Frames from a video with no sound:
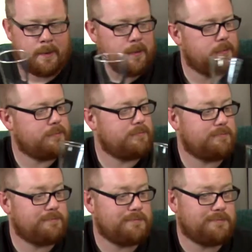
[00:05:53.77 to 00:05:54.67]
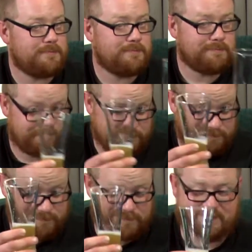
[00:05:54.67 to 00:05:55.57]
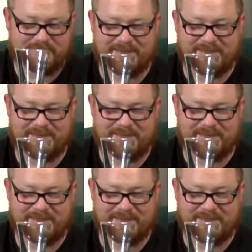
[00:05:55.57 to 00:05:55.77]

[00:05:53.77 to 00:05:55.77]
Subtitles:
[no speech]